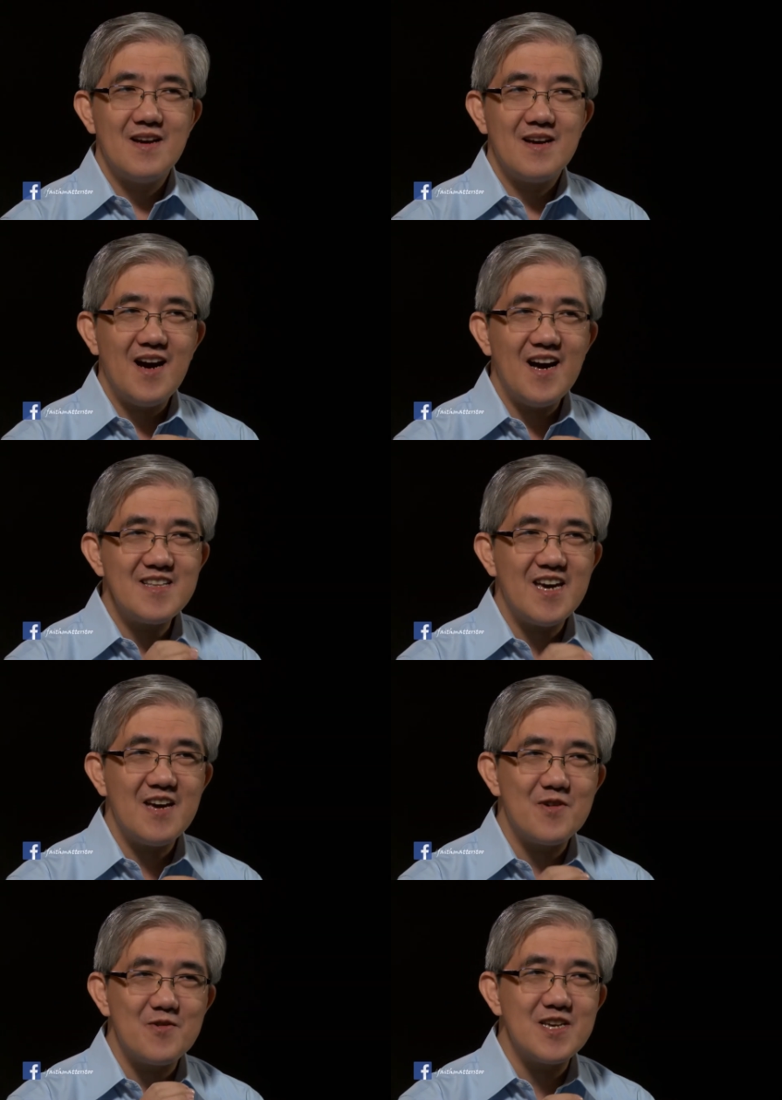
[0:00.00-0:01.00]
God
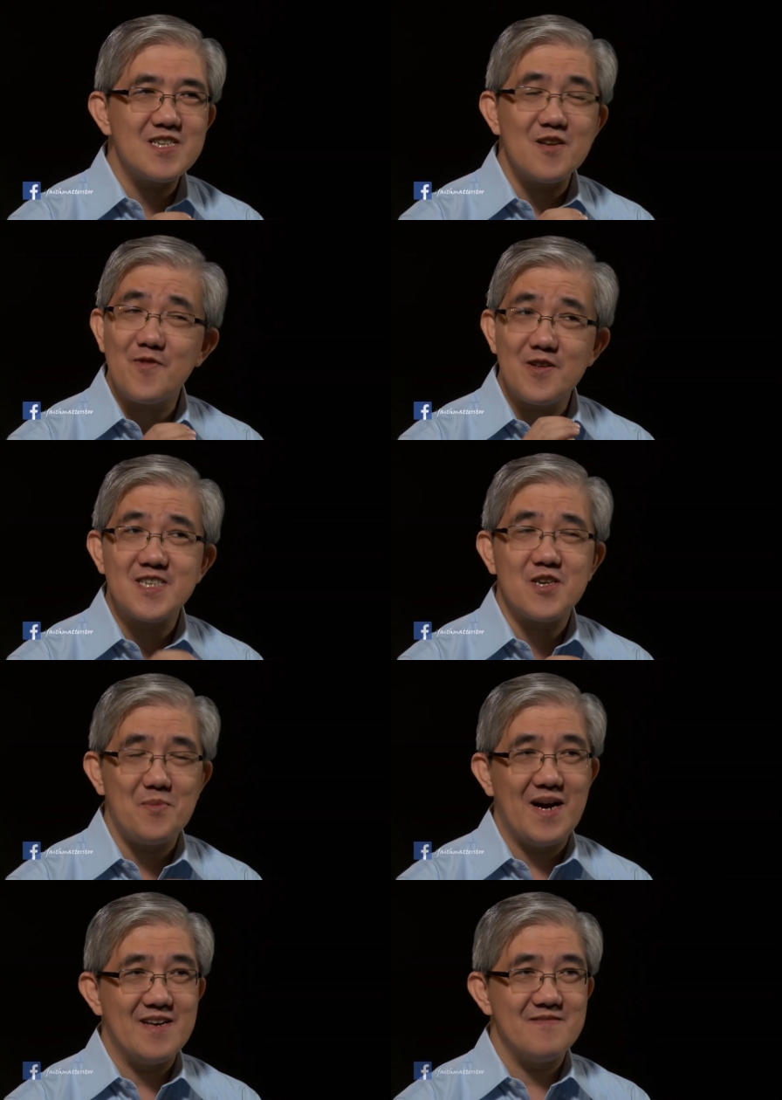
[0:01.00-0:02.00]
gave a reason for this
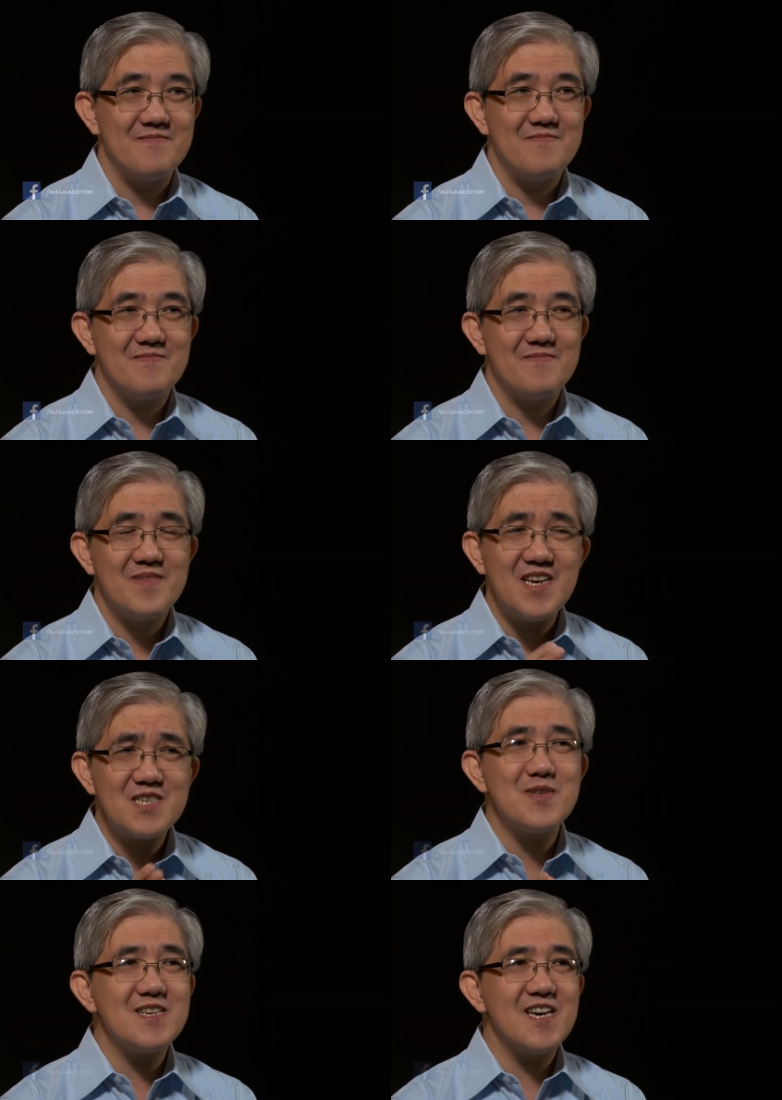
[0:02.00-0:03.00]
command. This
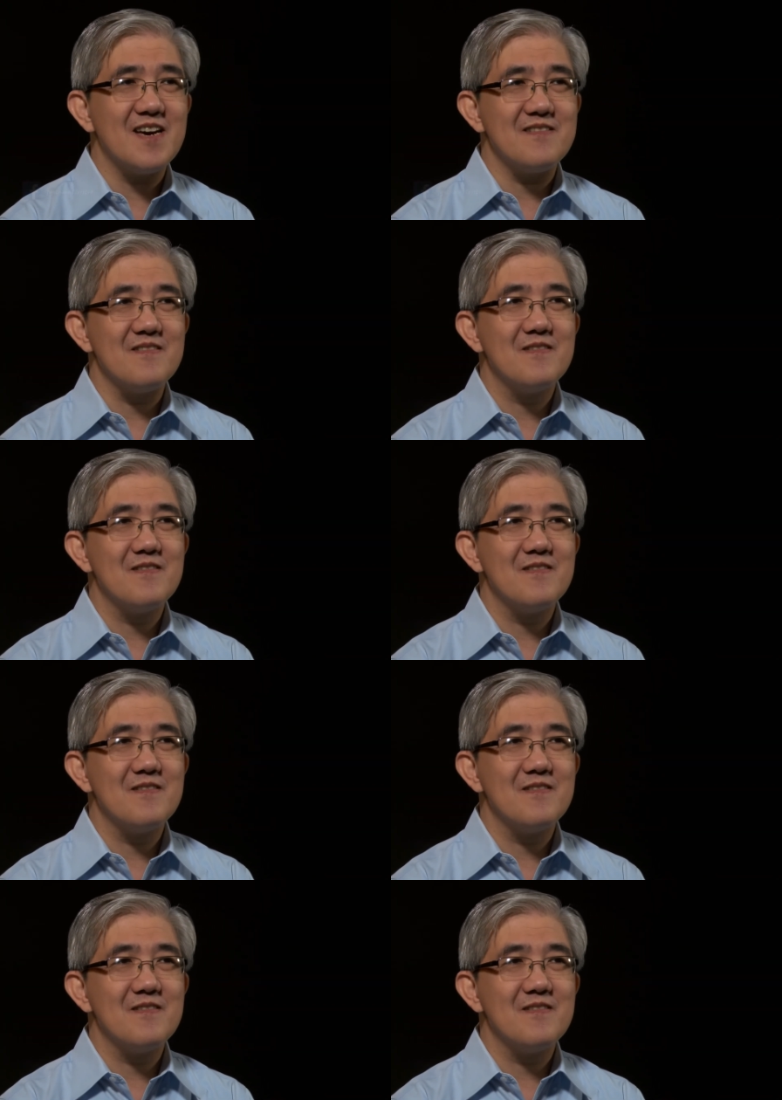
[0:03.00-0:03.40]
is what he said: